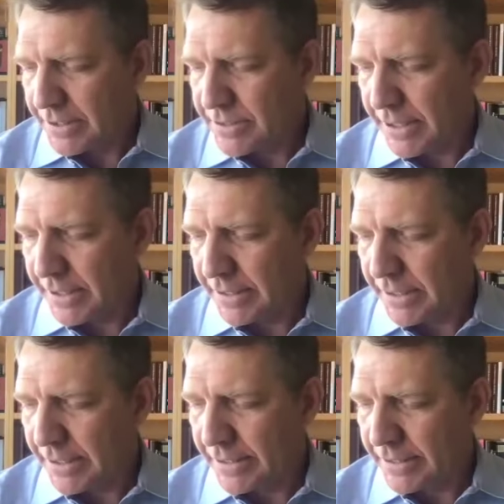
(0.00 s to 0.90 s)
as a
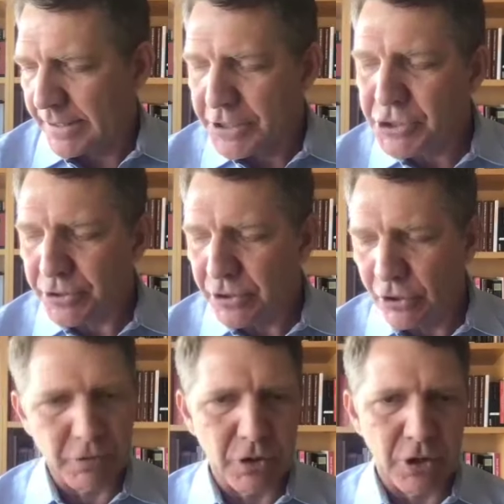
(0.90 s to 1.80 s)
uh, nation
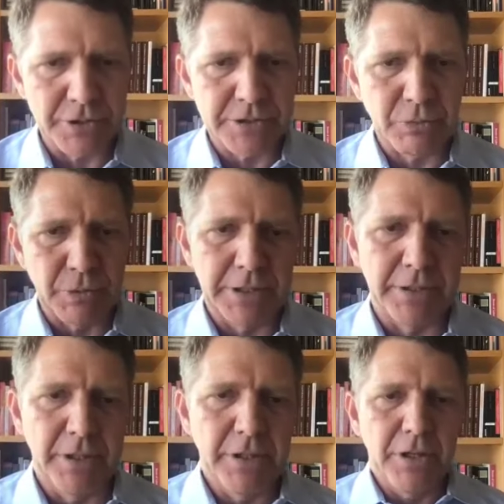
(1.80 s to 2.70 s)
overall, is that we,